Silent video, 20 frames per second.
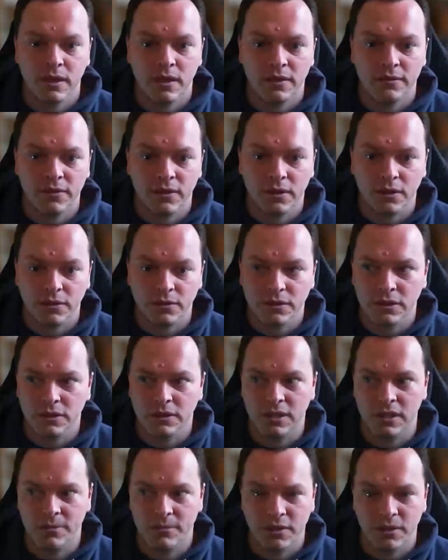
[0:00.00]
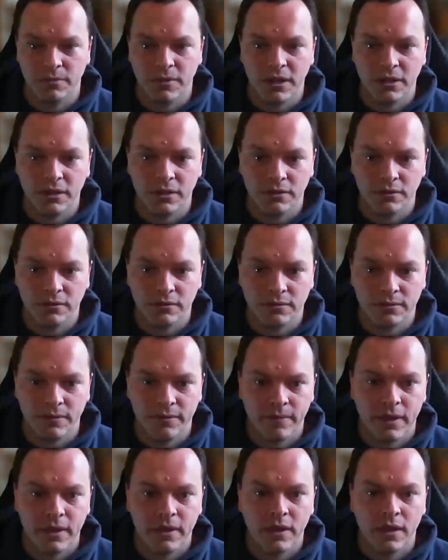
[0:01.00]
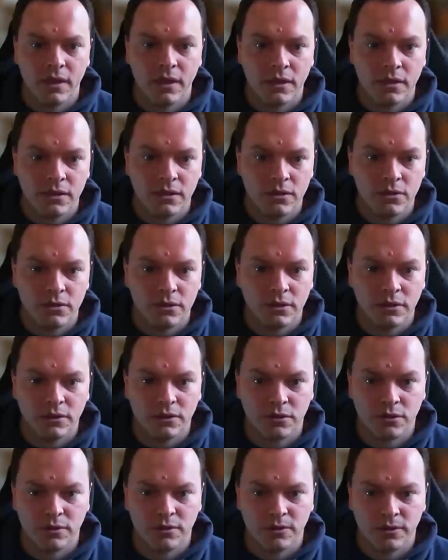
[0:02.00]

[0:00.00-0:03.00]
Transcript: If you go to the debug menu, you can